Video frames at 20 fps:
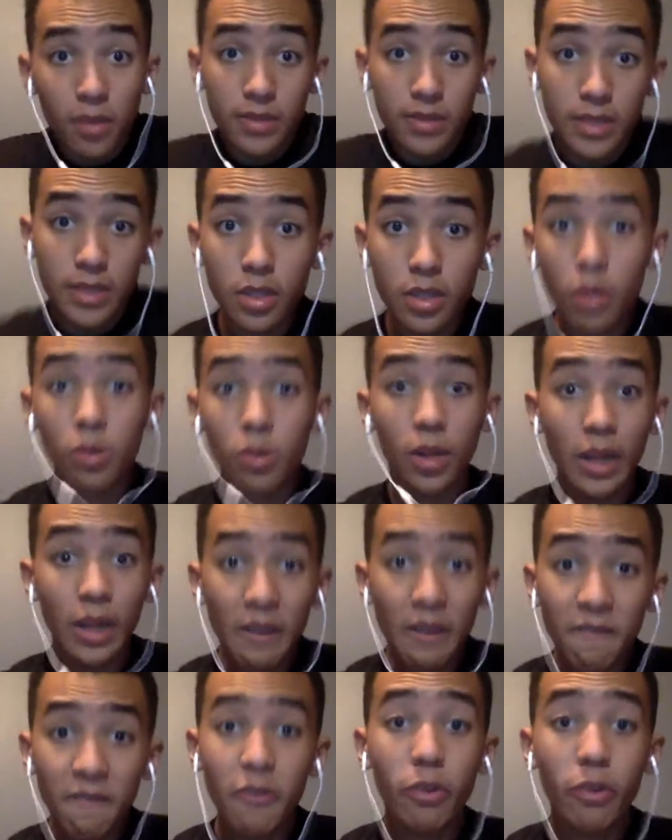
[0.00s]
So
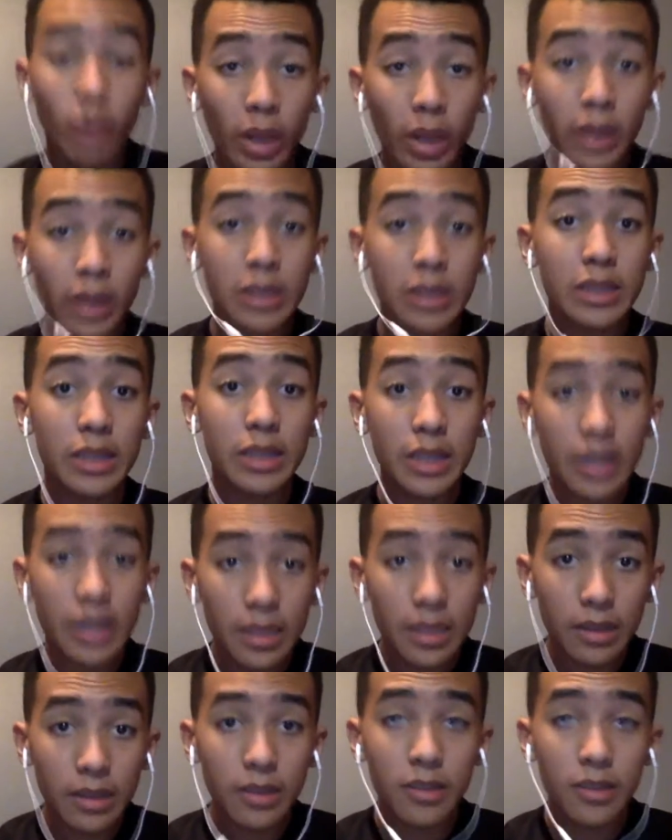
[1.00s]
if you like
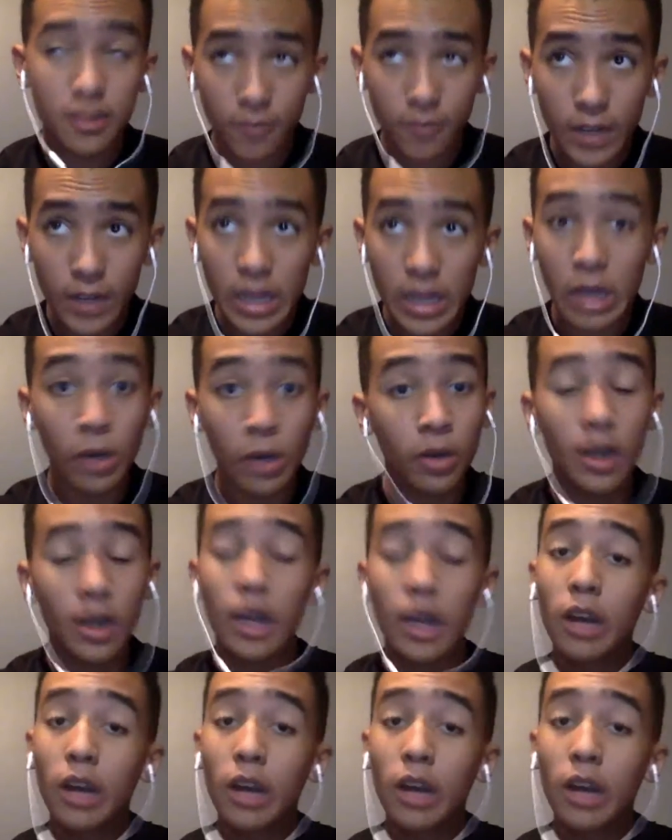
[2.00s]
this video,